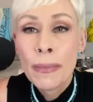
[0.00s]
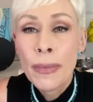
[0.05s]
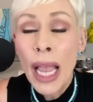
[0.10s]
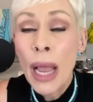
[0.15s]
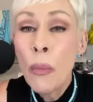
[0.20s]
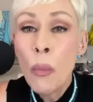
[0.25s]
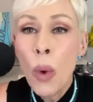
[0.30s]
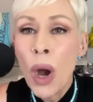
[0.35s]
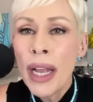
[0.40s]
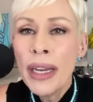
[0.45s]

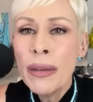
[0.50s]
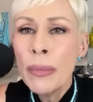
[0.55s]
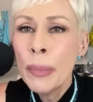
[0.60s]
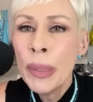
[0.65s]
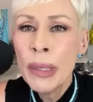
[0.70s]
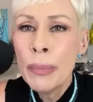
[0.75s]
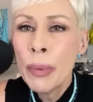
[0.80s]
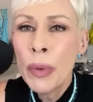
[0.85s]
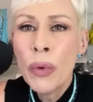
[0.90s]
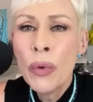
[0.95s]
And why do
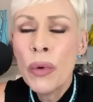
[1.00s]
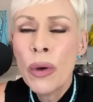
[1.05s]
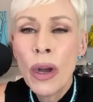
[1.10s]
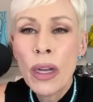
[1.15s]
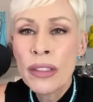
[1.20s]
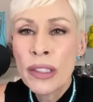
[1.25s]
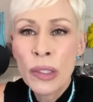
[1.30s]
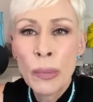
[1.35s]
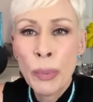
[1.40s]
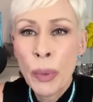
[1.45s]
people
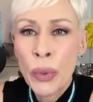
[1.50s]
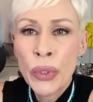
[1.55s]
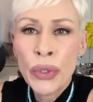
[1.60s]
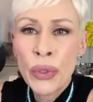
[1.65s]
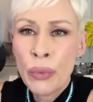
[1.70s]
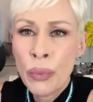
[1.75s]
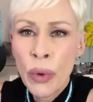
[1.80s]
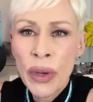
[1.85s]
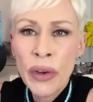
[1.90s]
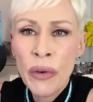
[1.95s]
support
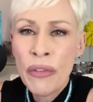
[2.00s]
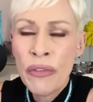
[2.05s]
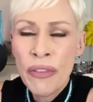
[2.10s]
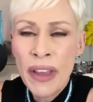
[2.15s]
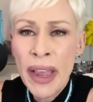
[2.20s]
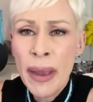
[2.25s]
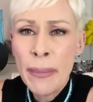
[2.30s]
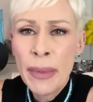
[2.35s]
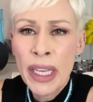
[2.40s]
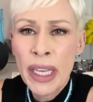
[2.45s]
the royal
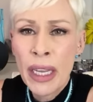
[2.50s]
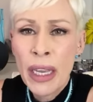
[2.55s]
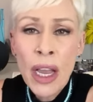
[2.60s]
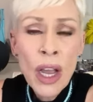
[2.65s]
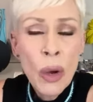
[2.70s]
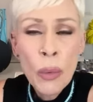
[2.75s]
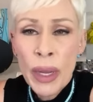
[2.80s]
family?